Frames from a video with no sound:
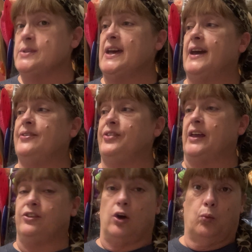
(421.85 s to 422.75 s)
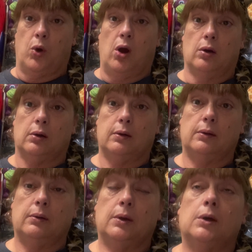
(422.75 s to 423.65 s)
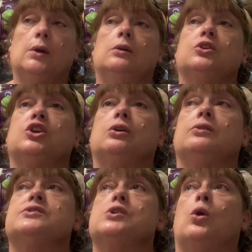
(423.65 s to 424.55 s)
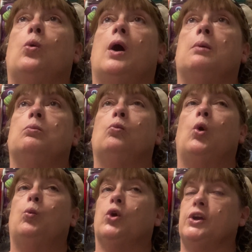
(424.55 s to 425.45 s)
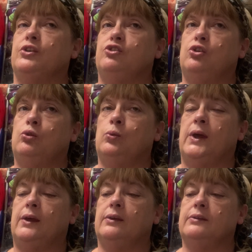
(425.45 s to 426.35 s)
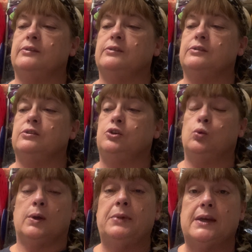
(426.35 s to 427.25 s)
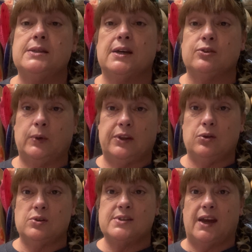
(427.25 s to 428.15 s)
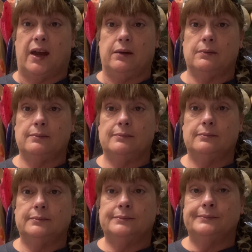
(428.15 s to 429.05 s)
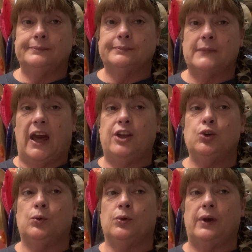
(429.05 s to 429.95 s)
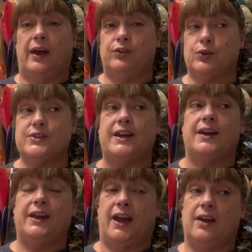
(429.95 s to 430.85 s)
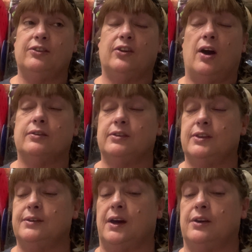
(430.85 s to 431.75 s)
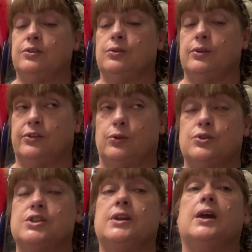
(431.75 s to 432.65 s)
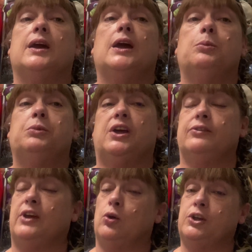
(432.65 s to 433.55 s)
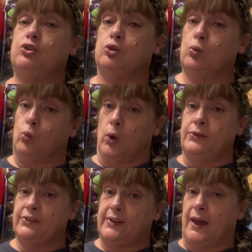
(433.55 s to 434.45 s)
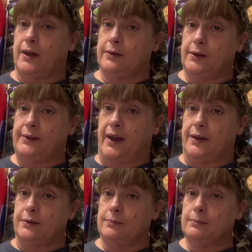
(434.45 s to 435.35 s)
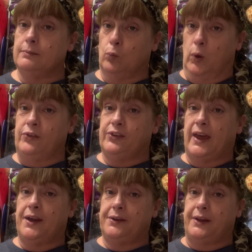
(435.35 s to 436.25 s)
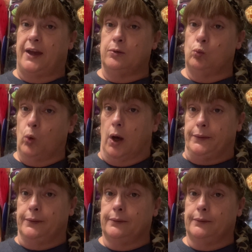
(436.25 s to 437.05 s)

that's all wrong. She goes, so what we're going to do is you can be in next week Thursday, and you will have your scan and talk to the doctor or the surgeon, because they only do 1 scan a day. 1 scan a day. 1.